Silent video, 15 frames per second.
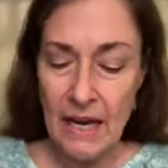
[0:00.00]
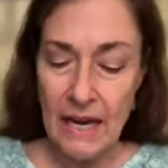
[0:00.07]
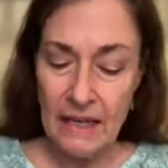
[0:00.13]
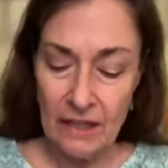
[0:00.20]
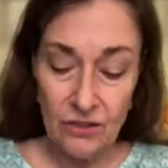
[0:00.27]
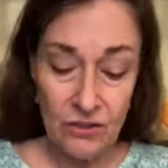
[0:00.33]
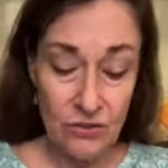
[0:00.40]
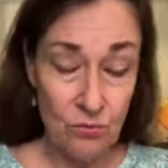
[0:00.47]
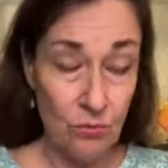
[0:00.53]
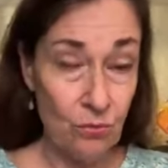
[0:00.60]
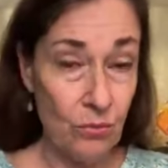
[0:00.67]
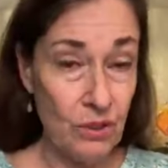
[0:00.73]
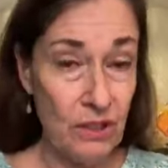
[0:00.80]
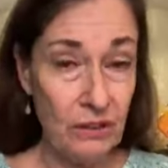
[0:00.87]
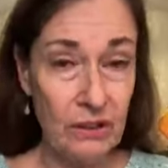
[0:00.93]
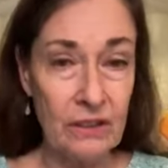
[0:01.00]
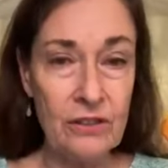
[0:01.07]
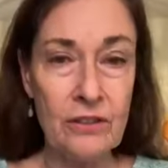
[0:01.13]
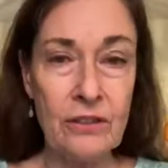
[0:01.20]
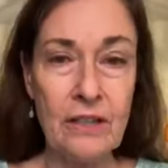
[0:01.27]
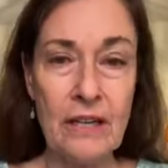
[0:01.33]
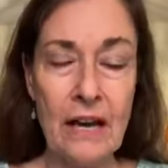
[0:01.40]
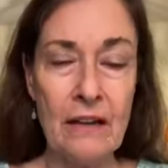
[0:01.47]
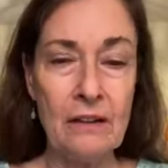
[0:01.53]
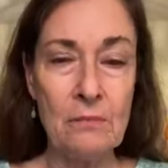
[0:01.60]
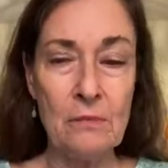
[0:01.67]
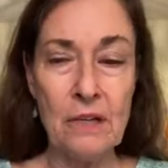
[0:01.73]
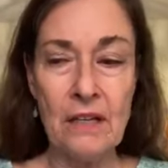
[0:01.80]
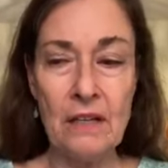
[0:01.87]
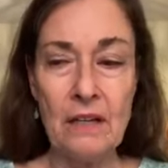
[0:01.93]
And it just really took it out of
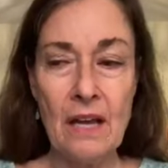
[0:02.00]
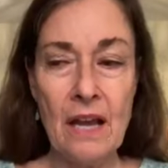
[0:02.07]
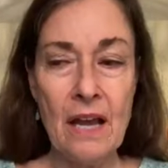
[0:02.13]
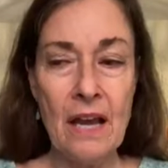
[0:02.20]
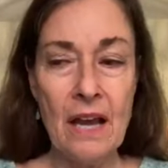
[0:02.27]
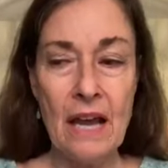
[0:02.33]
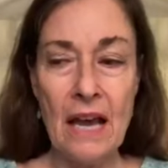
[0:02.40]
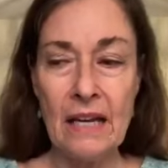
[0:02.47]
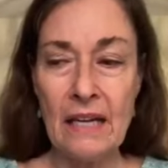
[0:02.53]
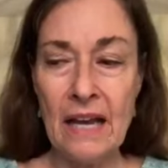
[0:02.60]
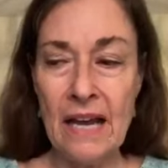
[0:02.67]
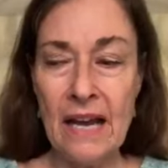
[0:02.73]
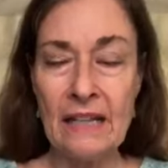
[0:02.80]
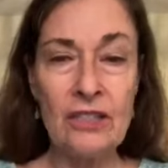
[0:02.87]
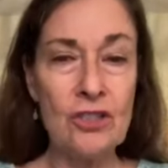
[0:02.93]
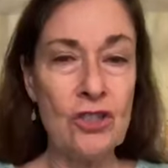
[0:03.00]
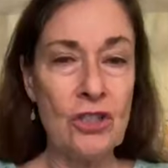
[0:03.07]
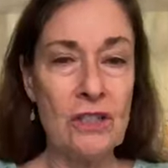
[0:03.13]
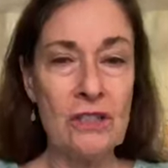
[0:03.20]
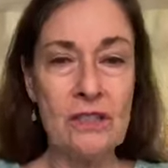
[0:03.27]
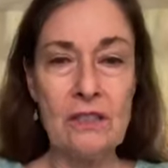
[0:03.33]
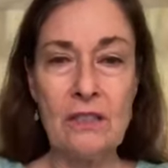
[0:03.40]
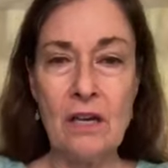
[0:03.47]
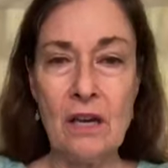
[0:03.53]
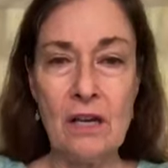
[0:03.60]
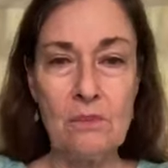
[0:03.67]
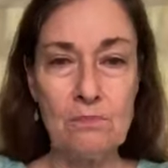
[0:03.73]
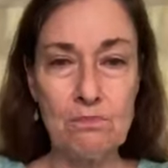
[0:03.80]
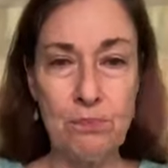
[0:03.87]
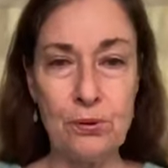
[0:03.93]
me. And I had to just
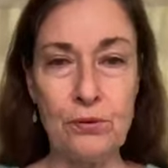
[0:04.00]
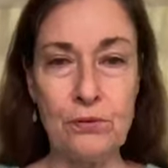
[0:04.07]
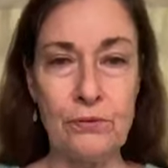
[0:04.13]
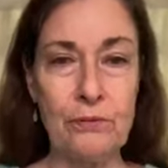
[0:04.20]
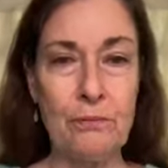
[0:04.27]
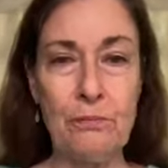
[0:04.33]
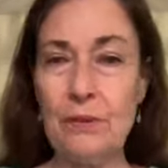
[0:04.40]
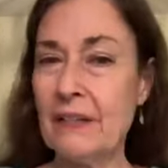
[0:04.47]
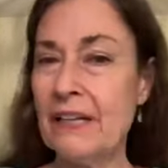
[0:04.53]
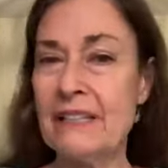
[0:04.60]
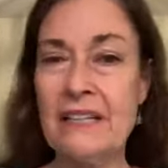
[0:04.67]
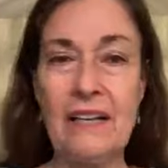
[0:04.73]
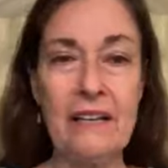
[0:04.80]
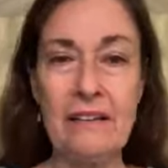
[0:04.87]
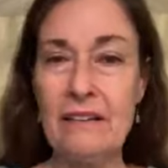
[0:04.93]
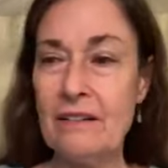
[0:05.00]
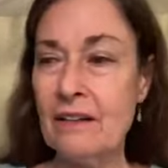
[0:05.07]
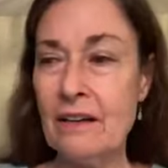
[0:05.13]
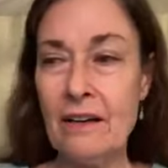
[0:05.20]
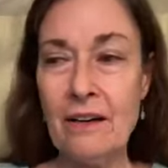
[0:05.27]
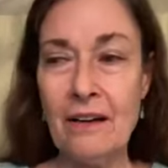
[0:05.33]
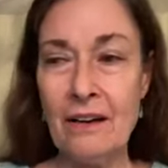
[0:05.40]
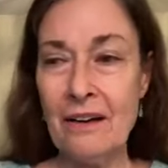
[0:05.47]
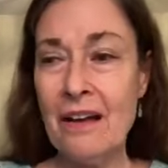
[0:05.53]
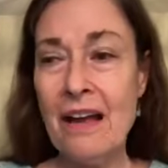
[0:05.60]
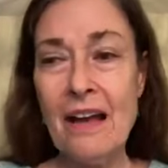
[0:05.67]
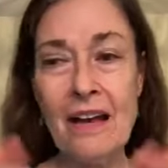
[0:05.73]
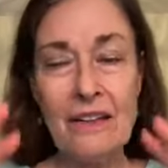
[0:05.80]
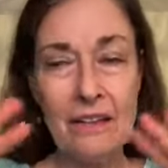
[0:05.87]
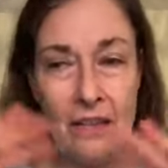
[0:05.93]
play dead,
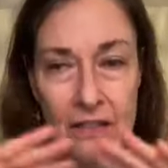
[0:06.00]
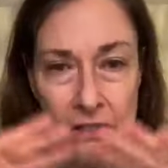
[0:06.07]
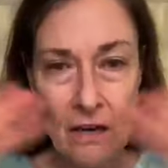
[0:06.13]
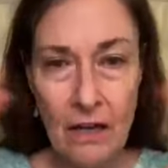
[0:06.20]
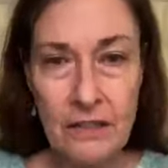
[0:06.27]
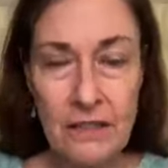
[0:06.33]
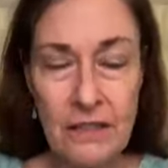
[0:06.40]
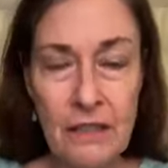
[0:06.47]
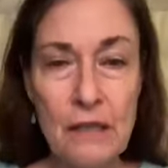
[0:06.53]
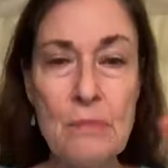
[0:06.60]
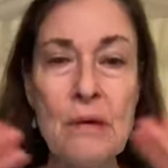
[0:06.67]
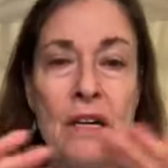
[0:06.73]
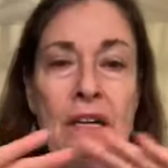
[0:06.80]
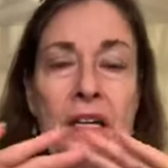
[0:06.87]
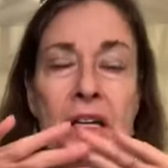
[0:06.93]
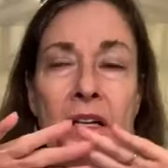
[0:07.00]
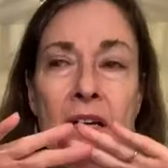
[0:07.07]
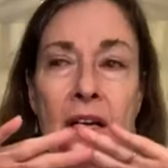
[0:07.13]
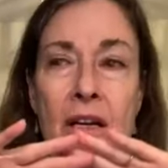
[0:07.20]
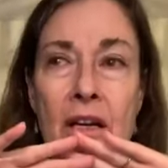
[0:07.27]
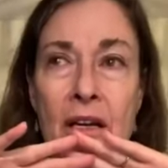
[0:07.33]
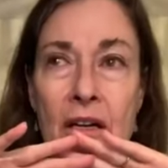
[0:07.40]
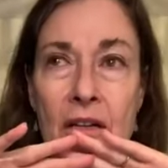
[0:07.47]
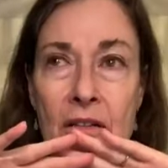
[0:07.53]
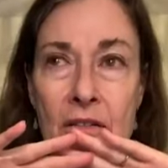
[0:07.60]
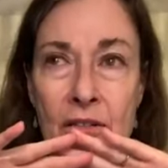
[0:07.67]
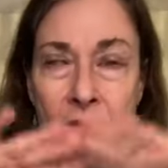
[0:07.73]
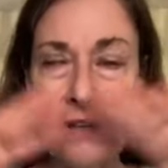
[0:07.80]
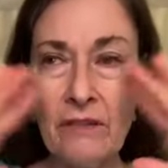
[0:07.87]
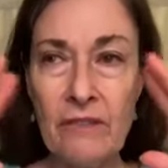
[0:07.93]
not talk to anybody,
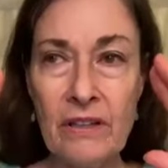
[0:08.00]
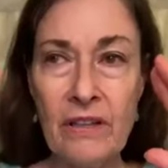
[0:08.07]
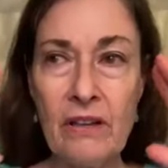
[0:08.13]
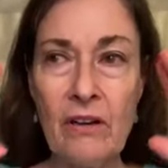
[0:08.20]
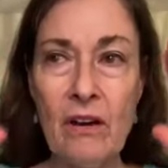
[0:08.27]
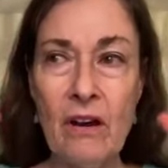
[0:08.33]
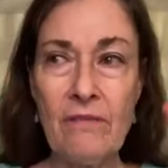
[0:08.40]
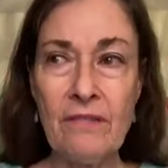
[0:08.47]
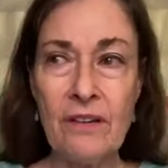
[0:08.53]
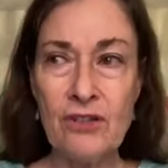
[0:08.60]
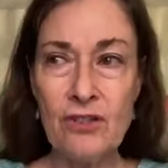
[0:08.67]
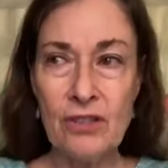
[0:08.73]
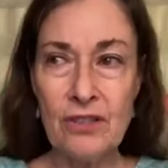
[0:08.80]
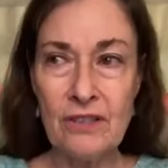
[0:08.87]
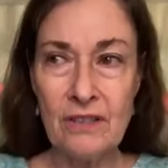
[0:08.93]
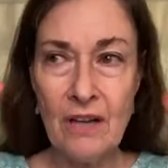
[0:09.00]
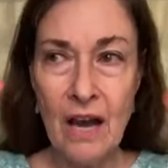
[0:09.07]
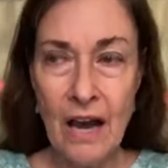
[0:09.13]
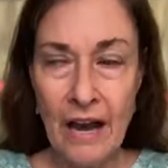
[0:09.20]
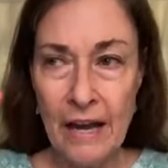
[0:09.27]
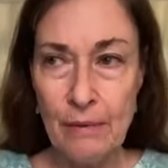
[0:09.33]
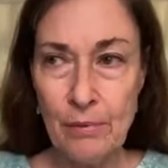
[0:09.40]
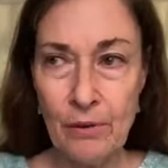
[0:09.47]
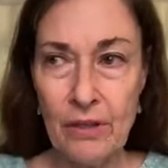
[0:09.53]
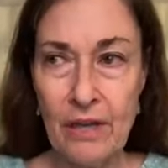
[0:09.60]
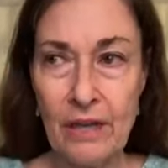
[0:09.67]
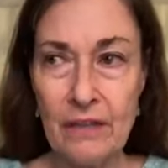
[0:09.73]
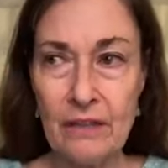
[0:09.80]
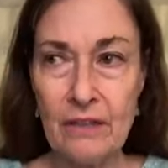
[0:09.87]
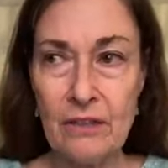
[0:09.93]
turn everything off, and just
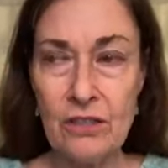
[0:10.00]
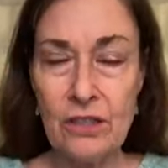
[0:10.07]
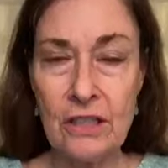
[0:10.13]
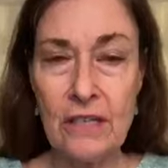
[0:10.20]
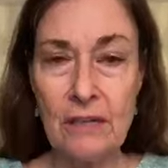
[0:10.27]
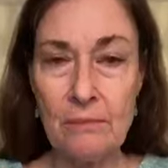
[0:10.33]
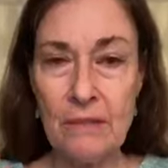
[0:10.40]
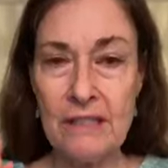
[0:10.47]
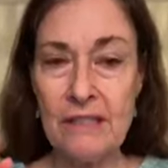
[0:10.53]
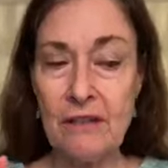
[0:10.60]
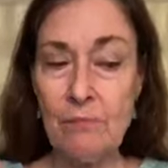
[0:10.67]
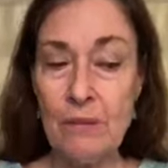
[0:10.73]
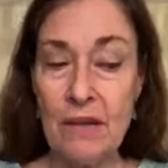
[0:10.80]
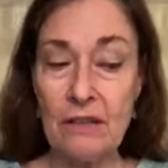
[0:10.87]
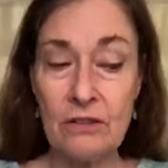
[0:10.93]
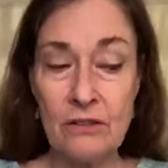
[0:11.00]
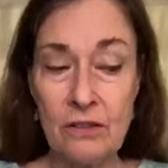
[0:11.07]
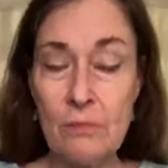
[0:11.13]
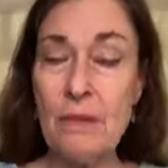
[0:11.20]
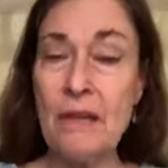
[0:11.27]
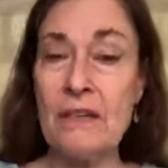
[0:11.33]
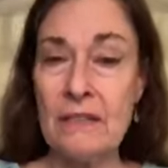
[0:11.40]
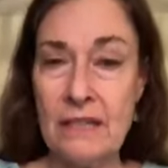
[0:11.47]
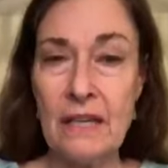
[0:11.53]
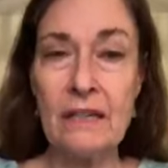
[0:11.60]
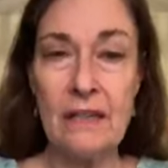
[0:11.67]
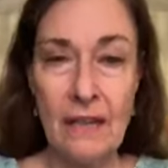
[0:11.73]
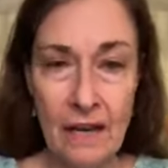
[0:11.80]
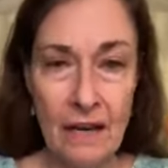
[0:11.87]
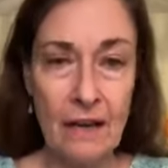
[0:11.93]
hibernate to get myself back. It took about a day
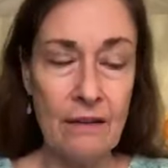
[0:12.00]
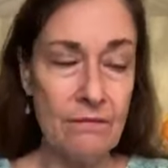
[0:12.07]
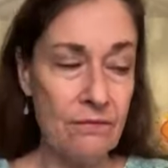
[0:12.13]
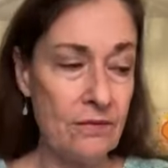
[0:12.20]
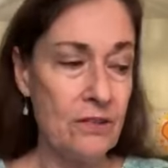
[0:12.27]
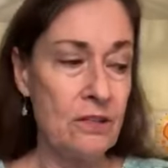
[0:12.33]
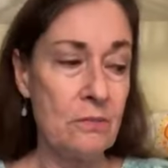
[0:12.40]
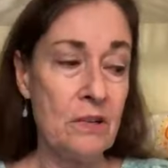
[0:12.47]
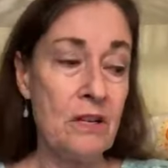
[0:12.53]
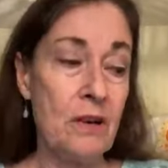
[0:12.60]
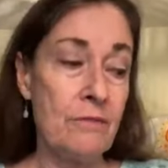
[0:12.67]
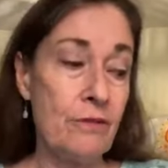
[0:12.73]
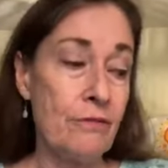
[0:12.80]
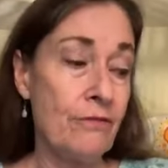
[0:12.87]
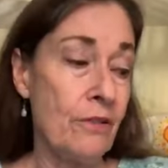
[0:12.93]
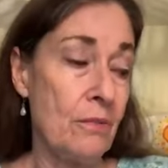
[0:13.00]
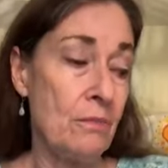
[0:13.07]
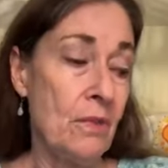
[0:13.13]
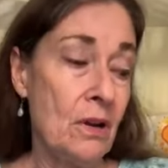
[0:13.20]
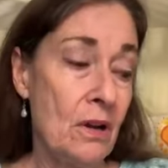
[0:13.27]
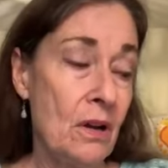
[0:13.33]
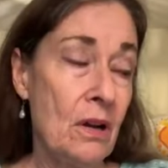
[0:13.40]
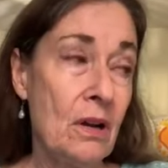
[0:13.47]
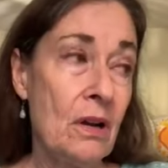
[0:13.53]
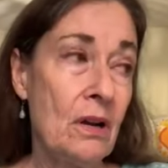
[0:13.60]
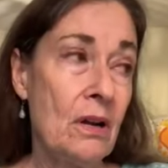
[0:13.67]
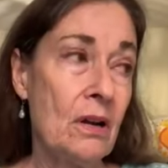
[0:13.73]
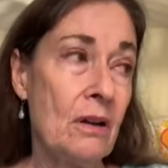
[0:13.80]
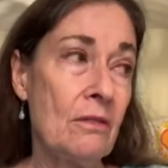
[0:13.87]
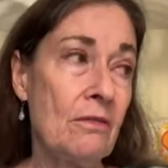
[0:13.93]
and a half to recover from
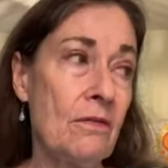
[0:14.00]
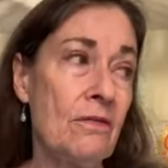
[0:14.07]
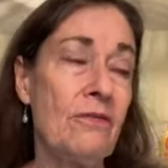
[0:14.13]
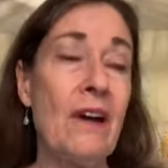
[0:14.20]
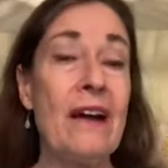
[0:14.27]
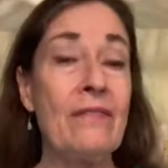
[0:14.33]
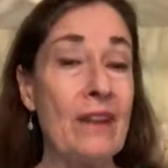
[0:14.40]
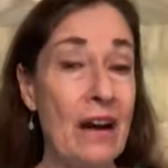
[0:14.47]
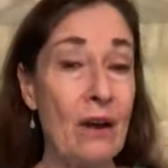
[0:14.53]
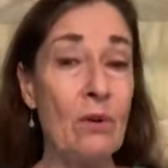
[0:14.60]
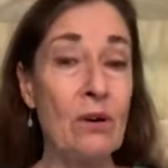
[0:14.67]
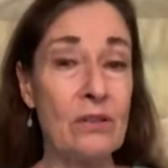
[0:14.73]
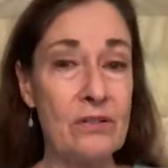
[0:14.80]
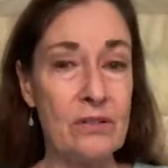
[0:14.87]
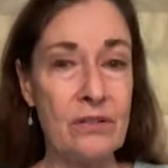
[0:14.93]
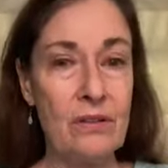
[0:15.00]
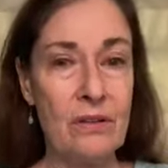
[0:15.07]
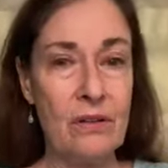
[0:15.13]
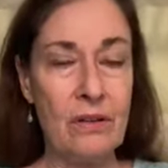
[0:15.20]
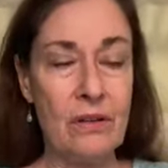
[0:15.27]
five hours.